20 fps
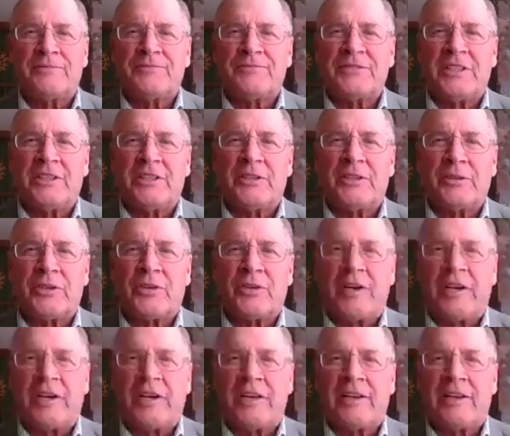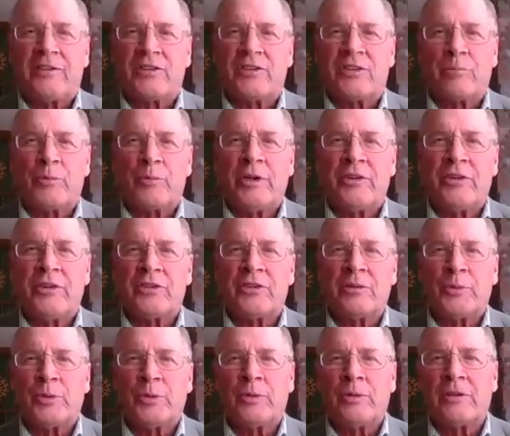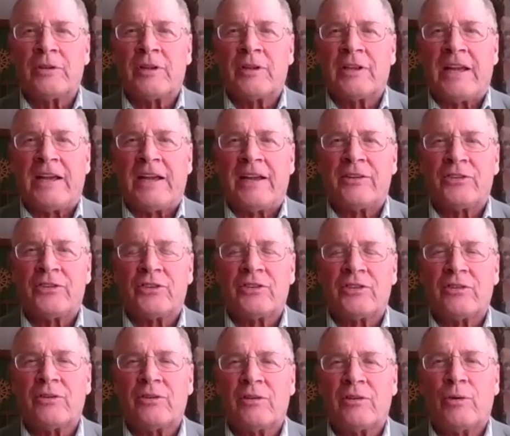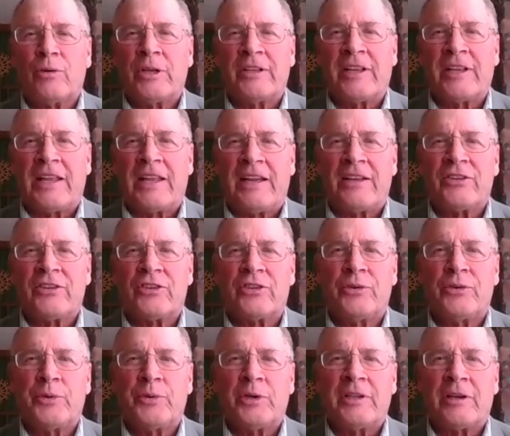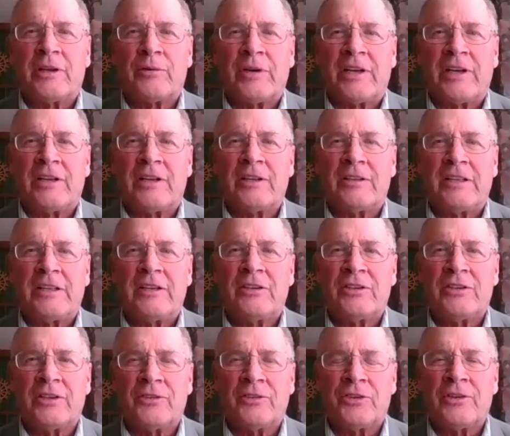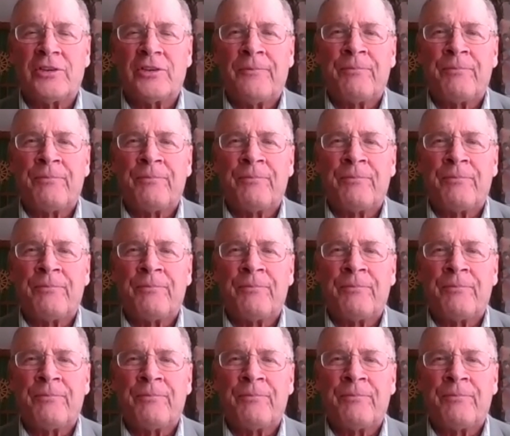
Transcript: you know, trying to get some reasonable gas, oil and gas drilling regulations.